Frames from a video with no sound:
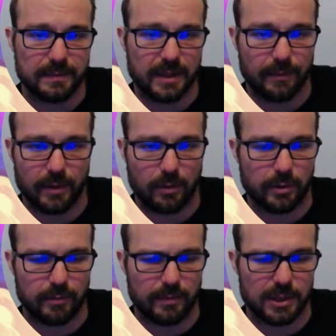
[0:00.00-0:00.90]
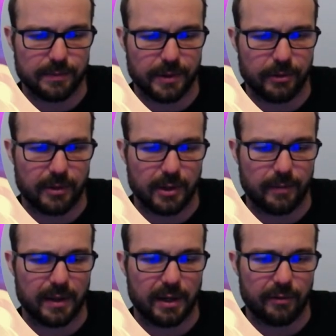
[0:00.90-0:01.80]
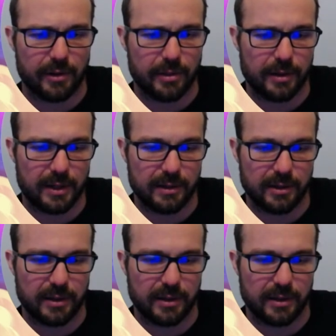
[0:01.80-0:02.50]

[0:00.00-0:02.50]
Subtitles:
Yep, no, we're much bigger than them, kind of as I thought.